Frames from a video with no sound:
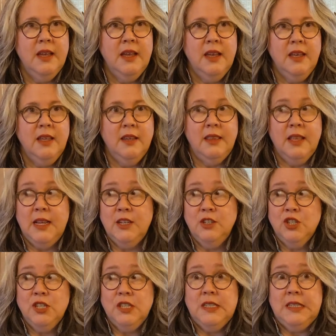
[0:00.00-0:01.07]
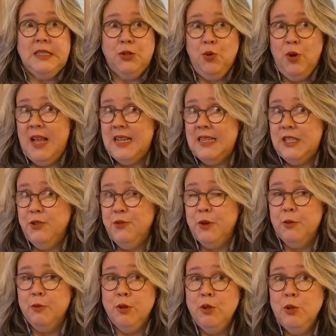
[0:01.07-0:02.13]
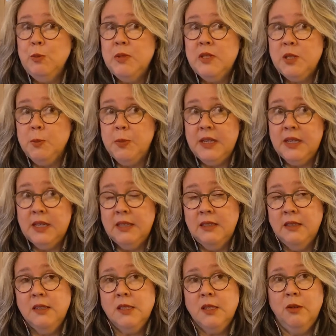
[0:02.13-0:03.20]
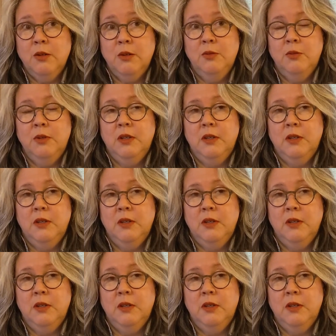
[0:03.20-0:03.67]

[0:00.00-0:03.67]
And they each sort of had different rooms to be in, so